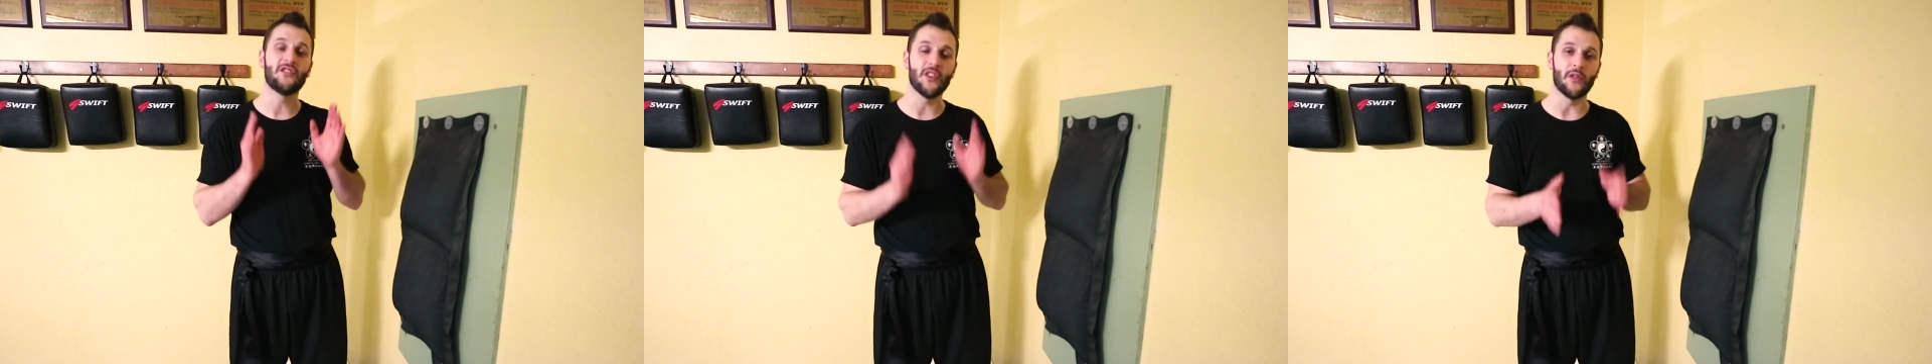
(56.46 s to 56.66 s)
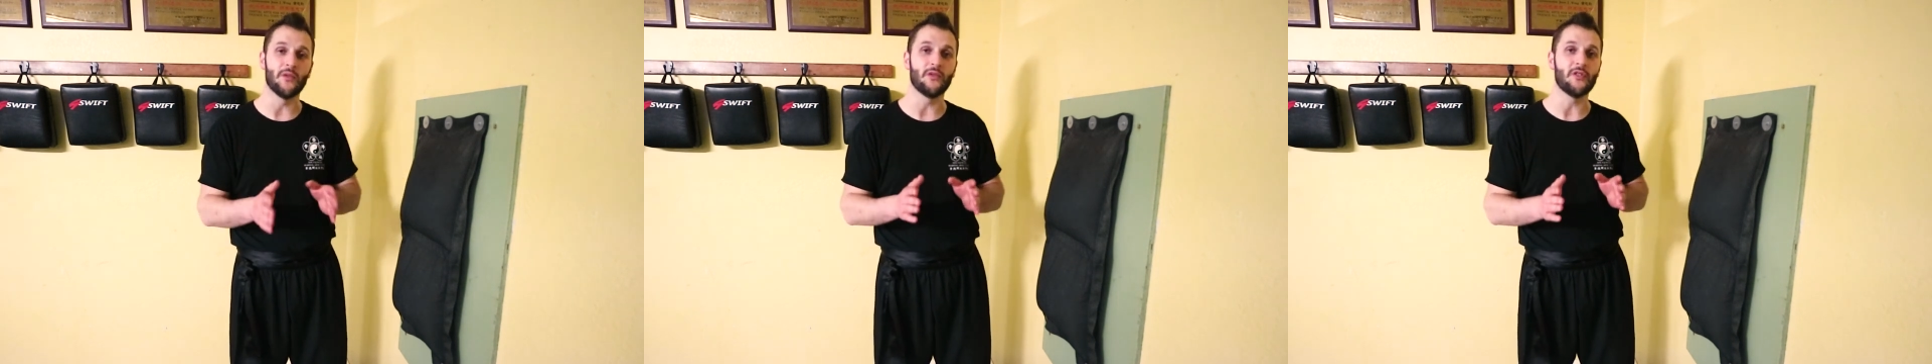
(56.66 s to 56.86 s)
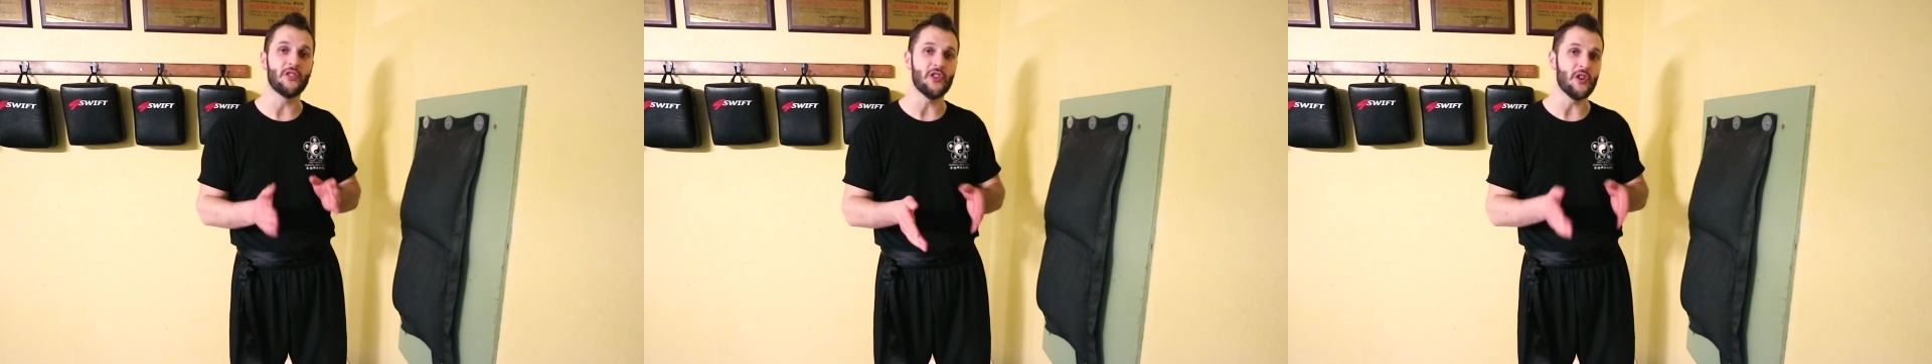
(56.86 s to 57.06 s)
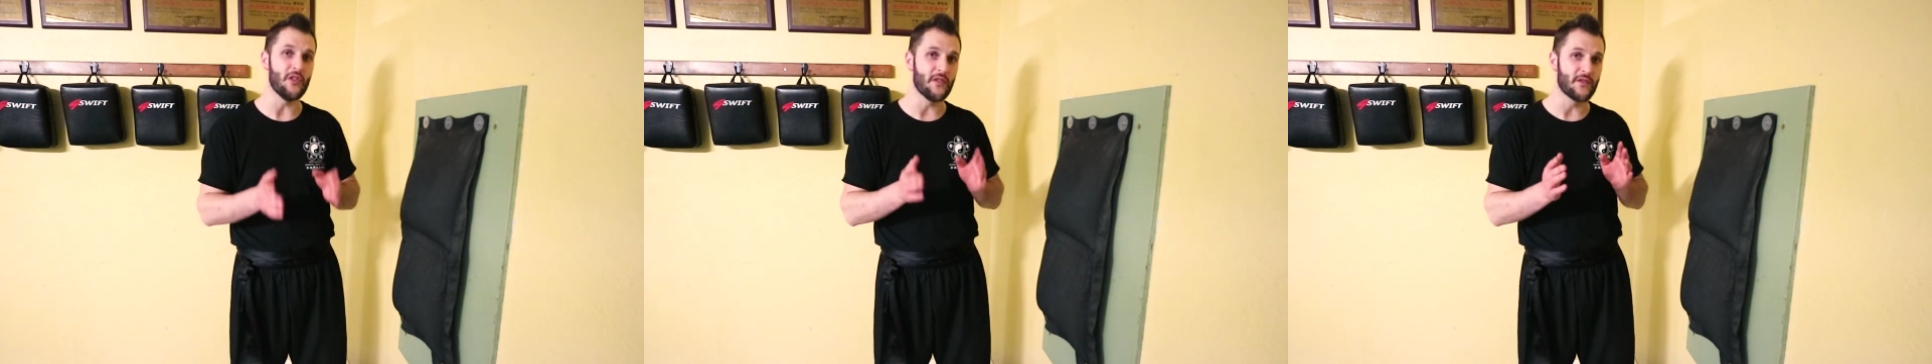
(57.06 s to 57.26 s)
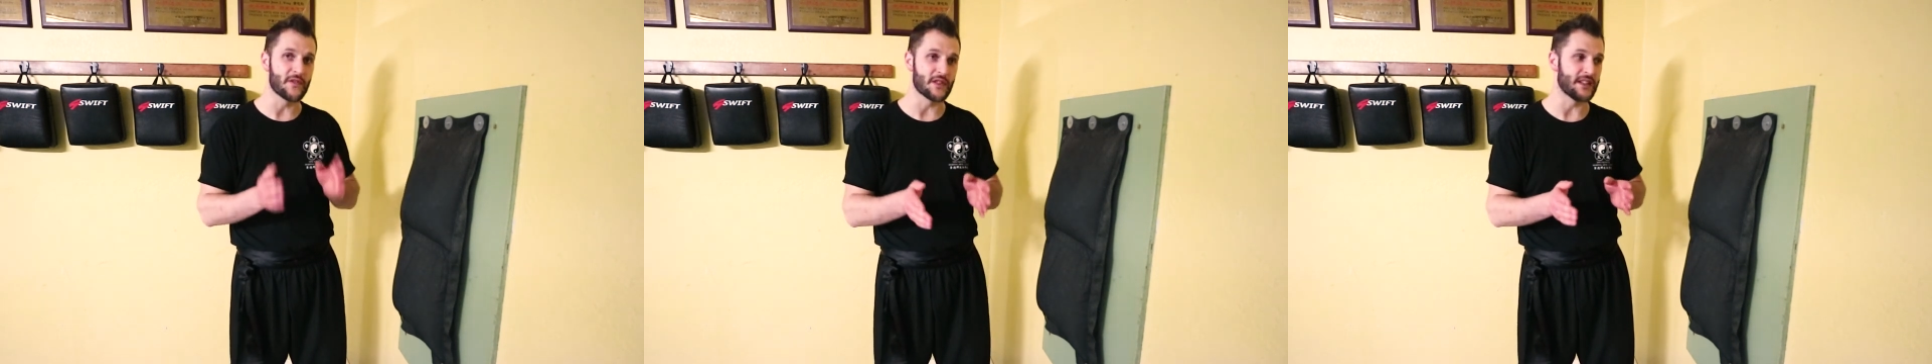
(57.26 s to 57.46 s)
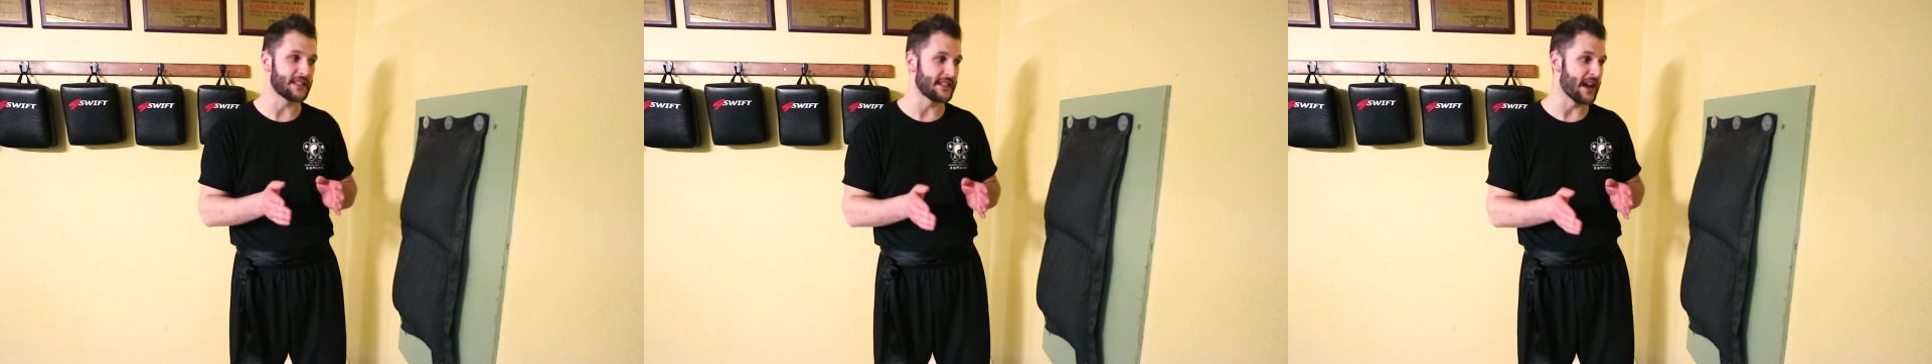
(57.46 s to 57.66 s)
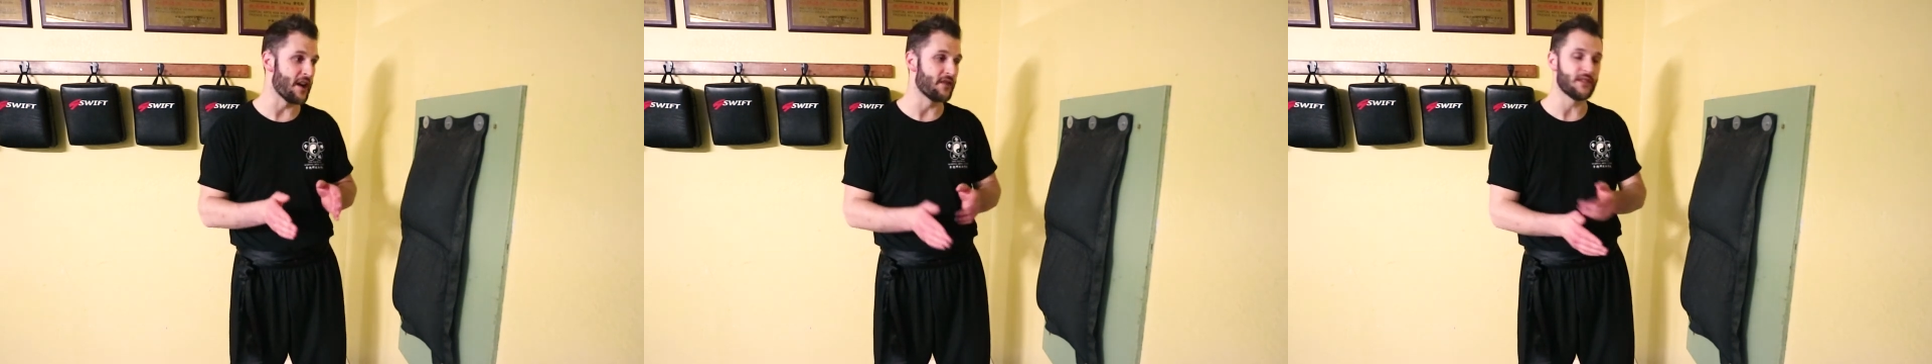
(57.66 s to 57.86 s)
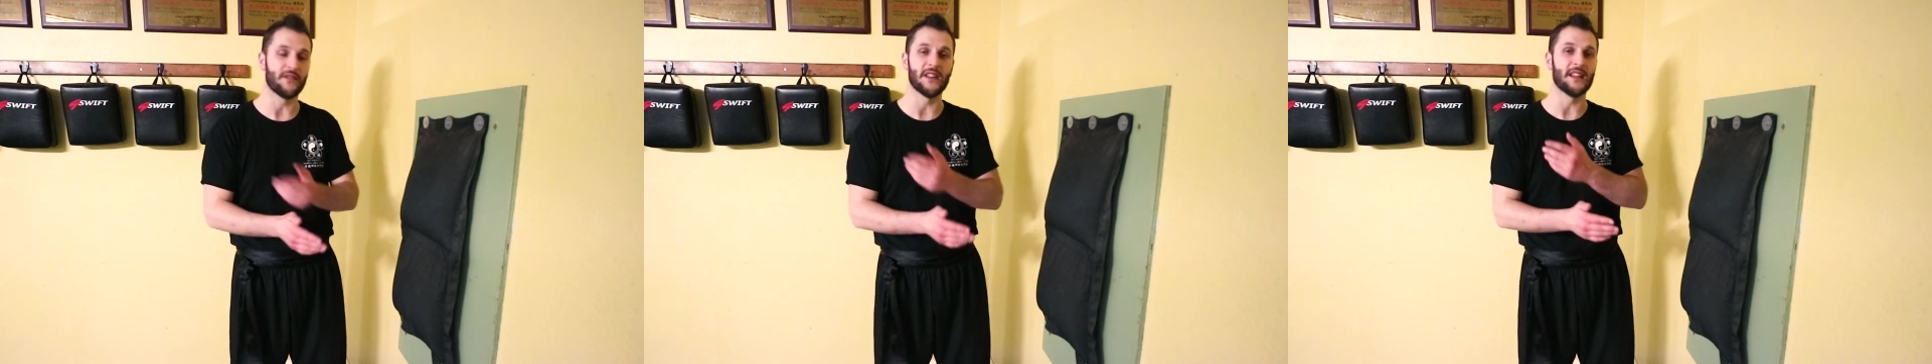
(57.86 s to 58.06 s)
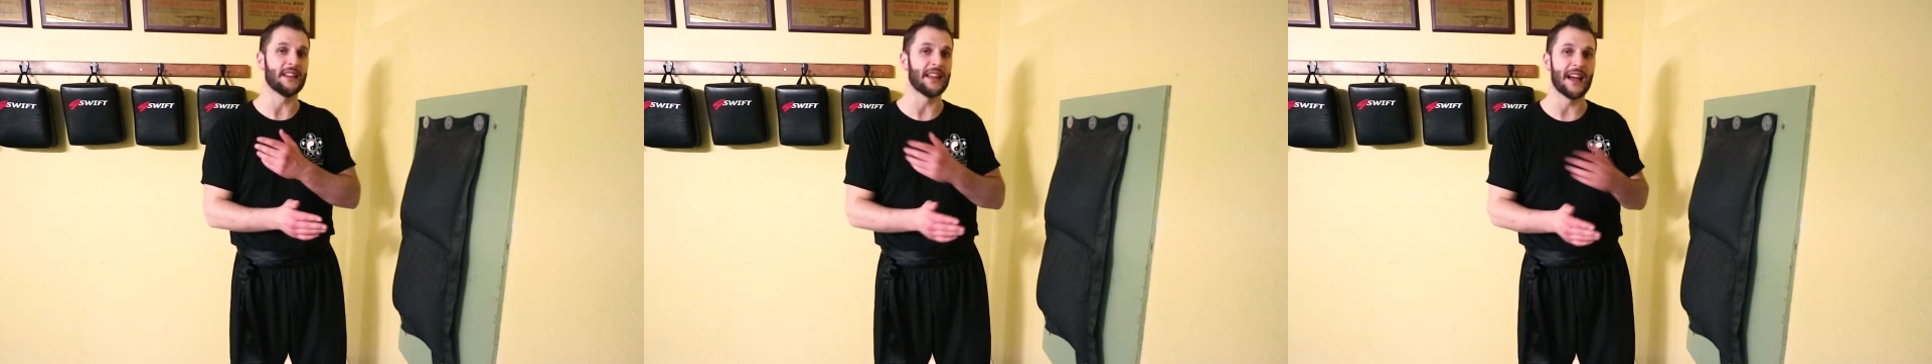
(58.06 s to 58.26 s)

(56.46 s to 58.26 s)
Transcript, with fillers: don't go for the sound of it.